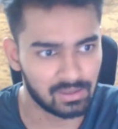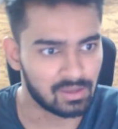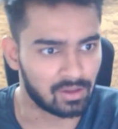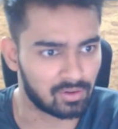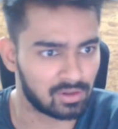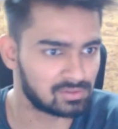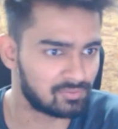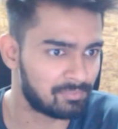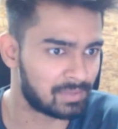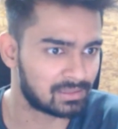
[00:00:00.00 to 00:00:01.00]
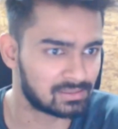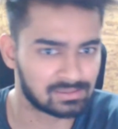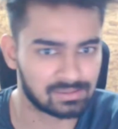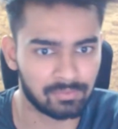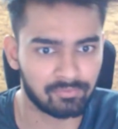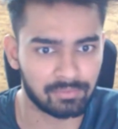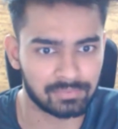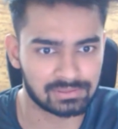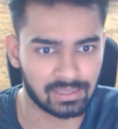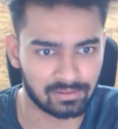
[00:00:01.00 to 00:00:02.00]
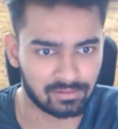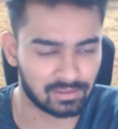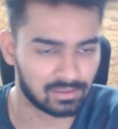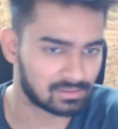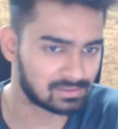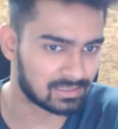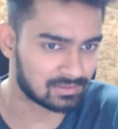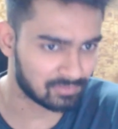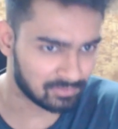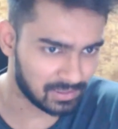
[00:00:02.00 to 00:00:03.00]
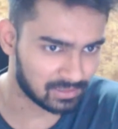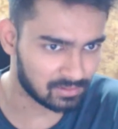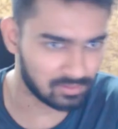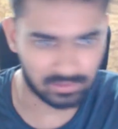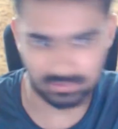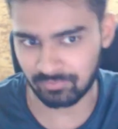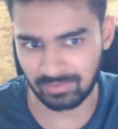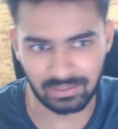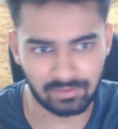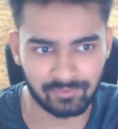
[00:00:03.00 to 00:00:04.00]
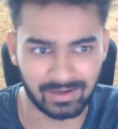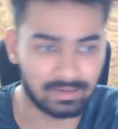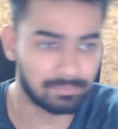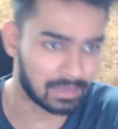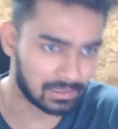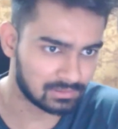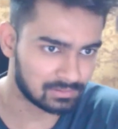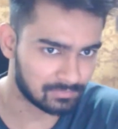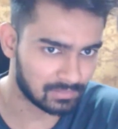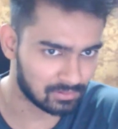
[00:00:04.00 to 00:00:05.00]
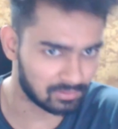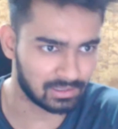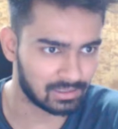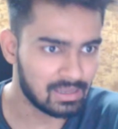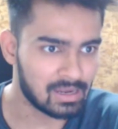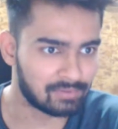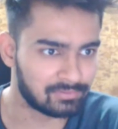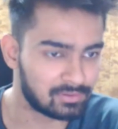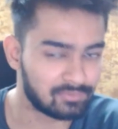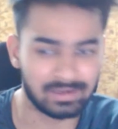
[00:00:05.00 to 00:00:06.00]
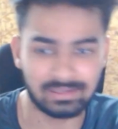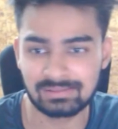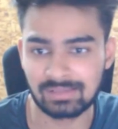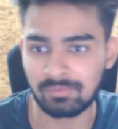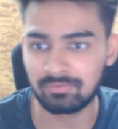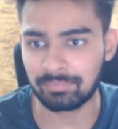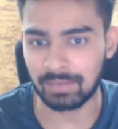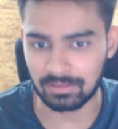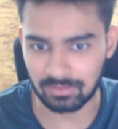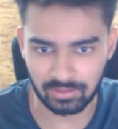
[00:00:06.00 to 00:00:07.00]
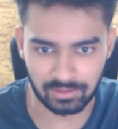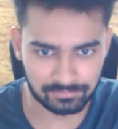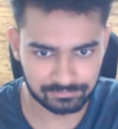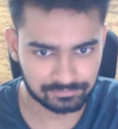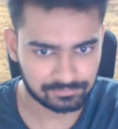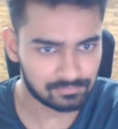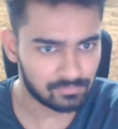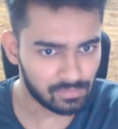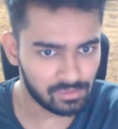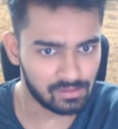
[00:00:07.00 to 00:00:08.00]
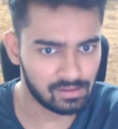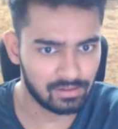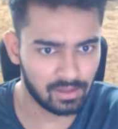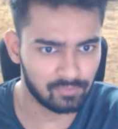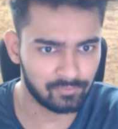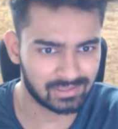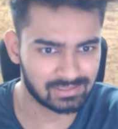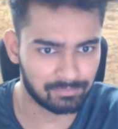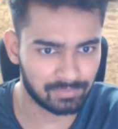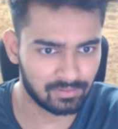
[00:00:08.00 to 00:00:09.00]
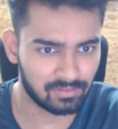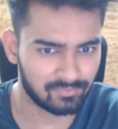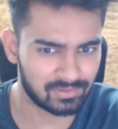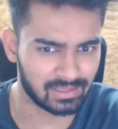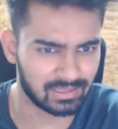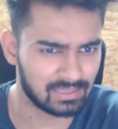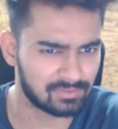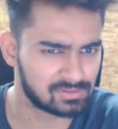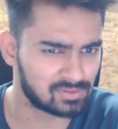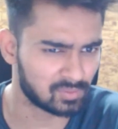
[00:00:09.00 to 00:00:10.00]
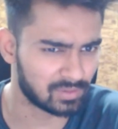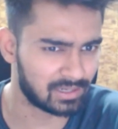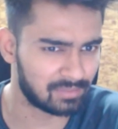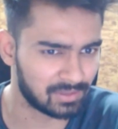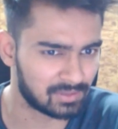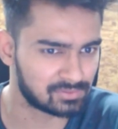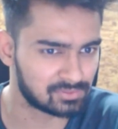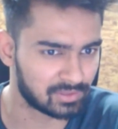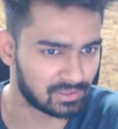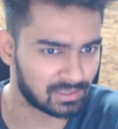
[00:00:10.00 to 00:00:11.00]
The cost of a path is the sum of numbers that are written in the cells of the path. Okay, so we need to find a path. Okay, and we need to find the sum of the path. Okay. Now, for example, with n equals to 2 and m equals to 3, the